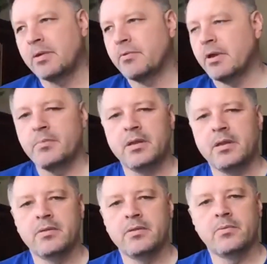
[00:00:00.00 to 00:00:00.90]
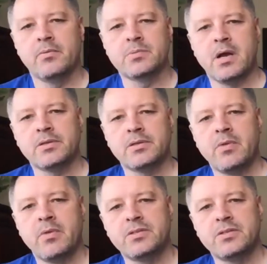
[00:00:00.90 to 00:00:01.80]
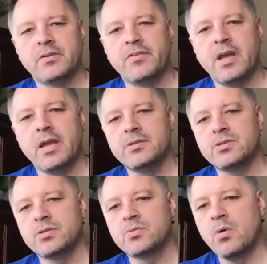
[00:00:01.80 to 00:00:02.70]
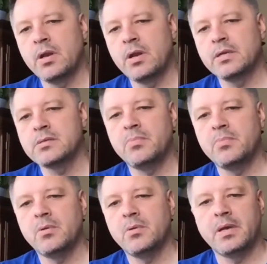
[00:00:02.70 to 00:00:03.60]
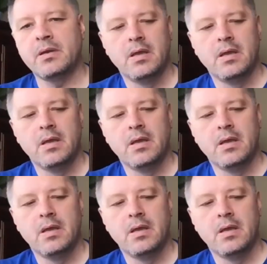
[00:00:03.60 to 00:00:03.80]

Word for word: I mean, the, the response from FHFA is just one example, but